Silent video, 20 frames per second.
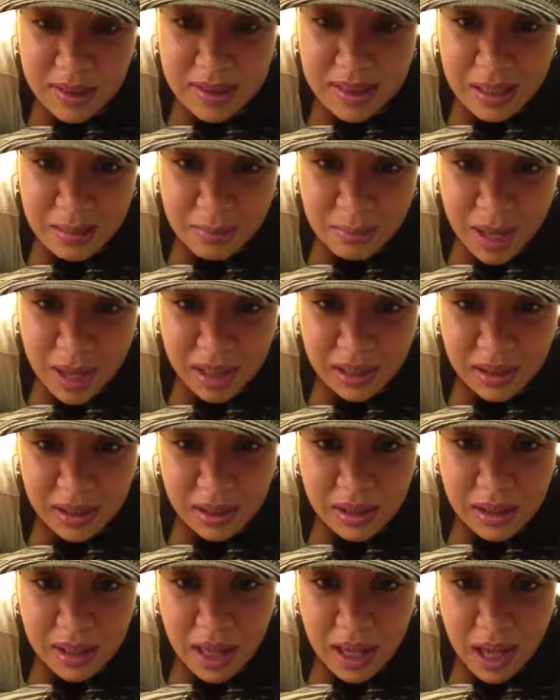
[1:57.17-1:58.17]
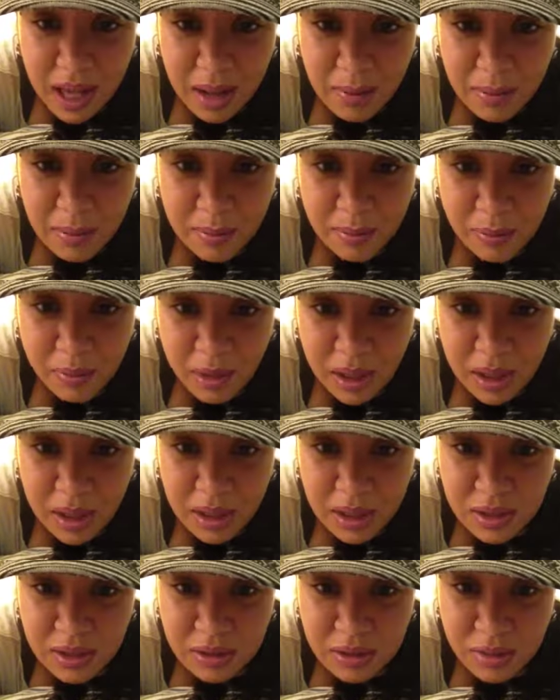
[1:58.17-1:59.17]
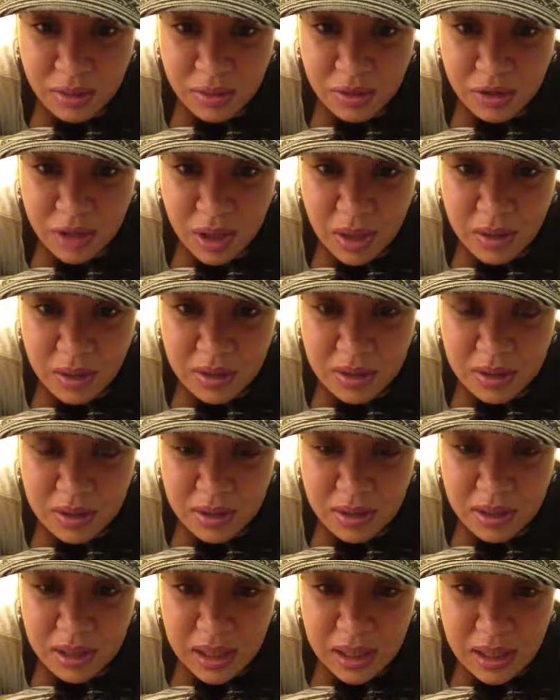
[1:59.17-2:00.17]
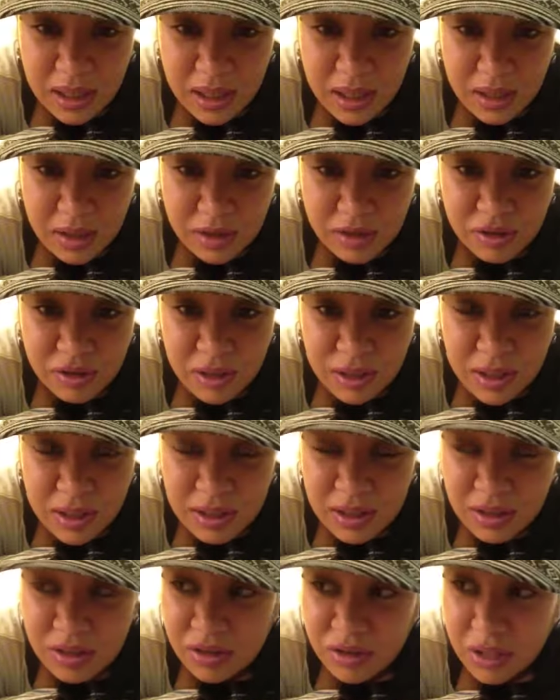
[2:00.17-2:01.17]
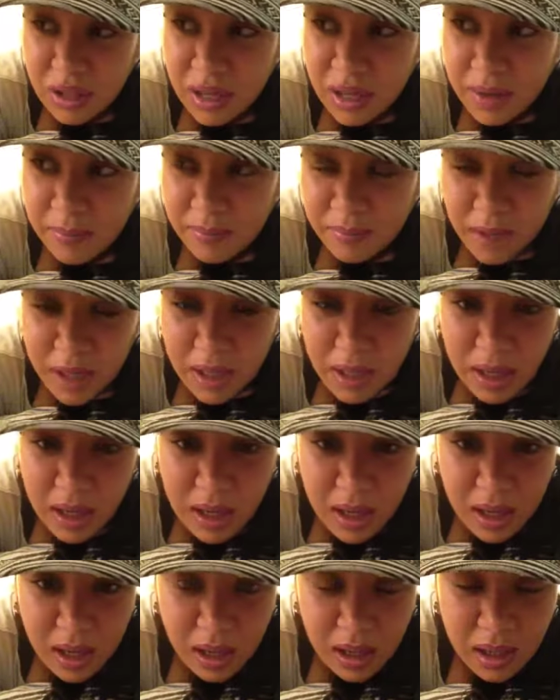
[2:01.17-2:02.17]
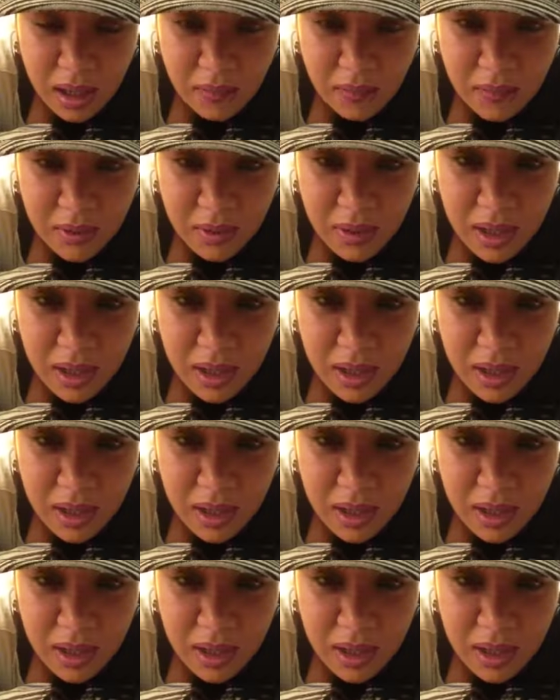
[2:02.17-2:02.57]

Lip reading: impacting the album greatly. So shout out to Nina, Shanice, and Shade. I love you